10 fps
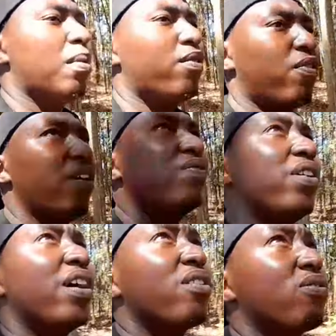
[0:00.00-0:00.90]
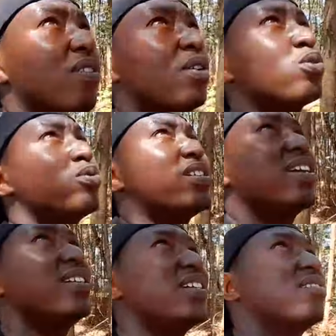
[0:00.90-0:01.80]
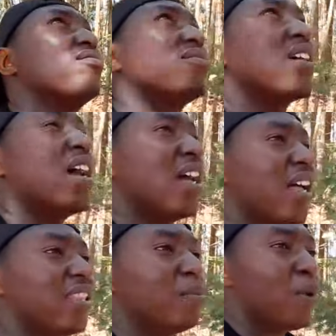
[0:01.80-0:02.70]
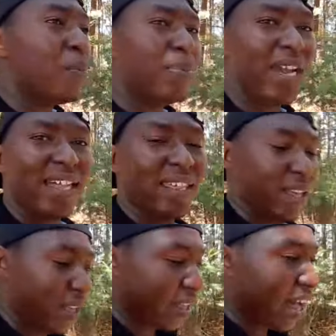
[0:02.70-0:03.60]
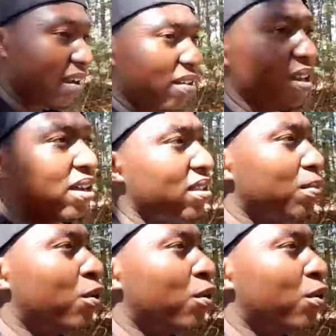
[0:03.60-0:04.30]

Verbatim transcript: But five years to ten years. And the more bigger they are, the